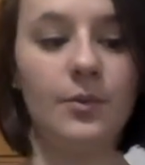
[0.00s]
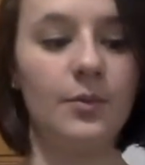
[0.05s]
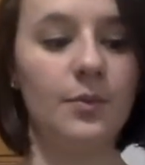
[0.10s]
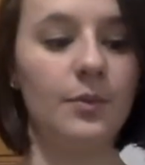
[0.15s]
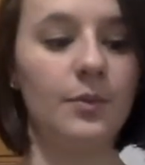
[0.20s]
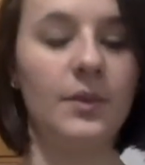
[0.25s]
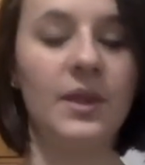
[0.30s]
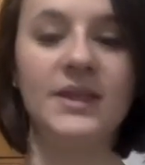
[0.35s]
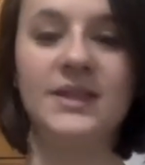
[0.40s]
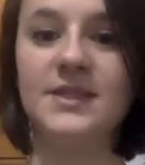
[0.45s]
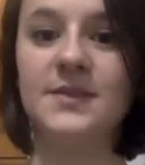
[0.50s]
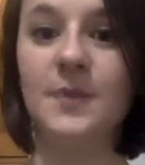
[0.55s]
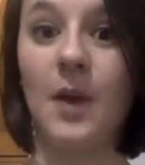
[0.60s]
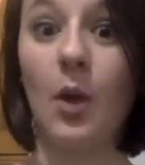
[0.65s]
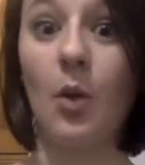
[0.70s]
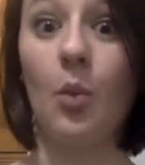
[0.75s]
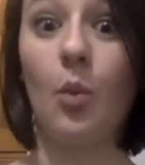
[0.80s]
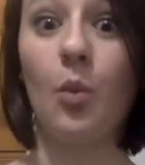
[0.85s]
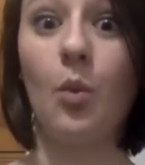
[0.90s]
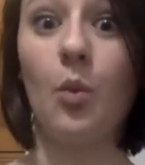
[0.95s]
Let's
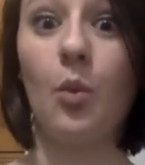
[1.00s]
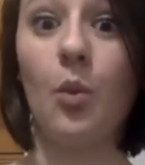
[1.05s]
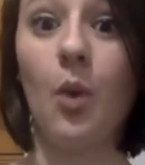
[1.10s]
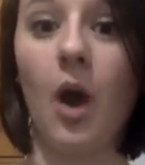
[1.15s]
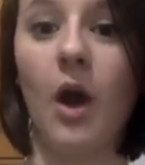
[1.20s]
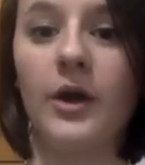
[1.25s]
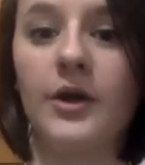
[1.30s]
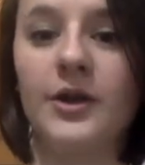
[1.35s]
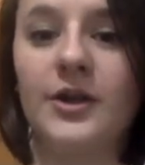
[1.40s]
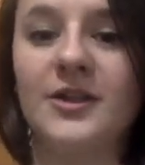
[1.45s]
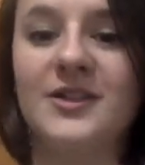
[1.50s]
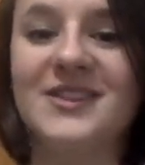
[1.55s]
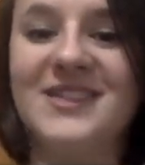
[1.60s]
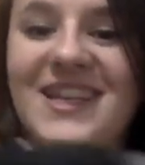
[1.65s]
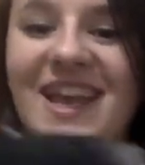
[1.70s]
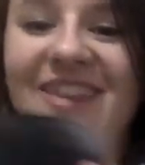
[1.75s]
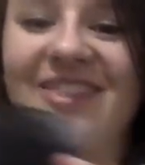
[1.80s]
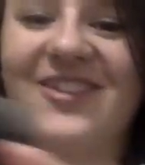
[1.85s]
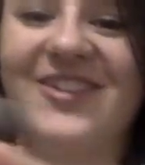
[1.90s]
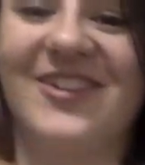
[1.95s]
spell water
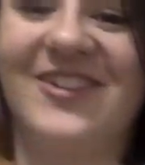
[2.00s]
together.